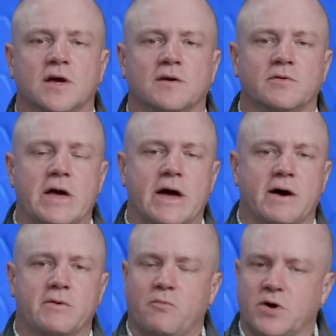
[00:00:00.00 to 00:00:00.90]
the
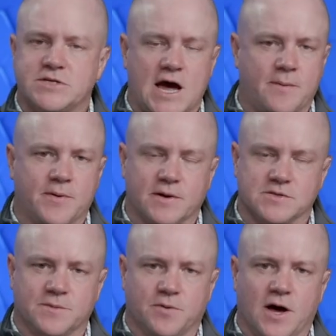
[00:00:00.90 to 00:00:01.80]
uh, what's happening
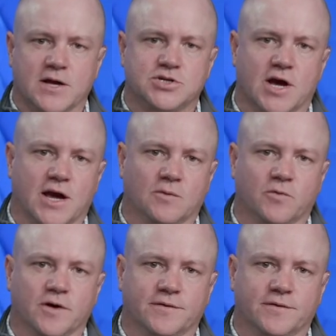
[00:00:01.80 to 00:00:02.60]
in supply chain